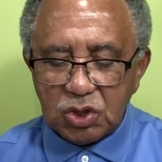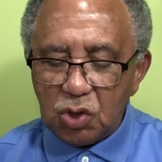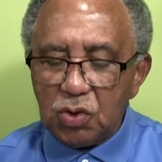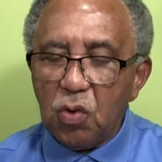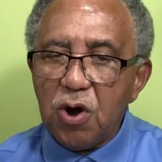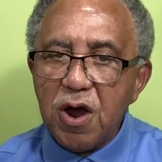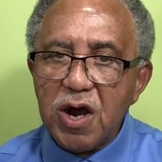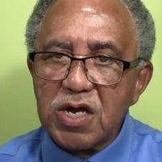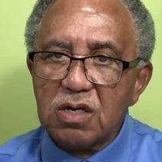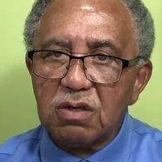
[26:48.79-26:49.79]
So the
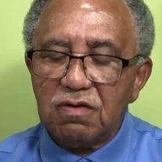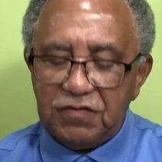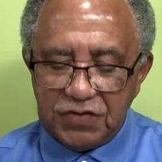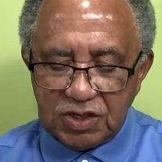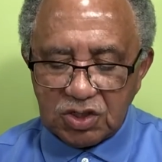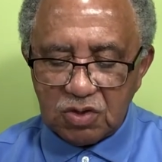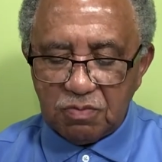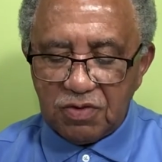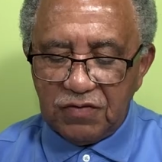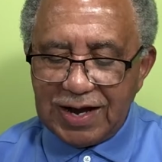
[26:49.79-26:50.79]
royal official
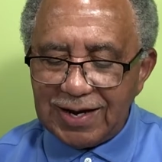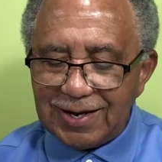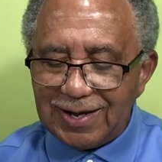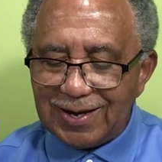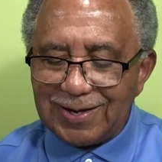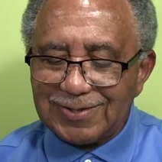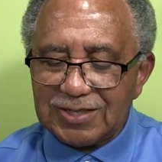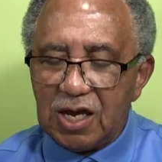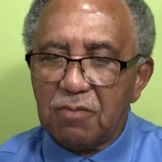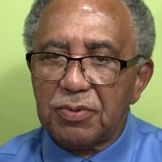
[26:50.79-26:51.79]
provided an
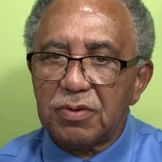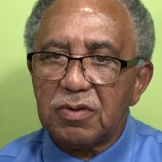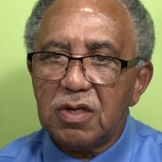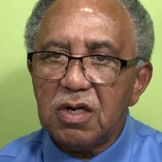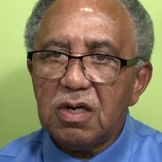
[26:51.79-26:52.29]
example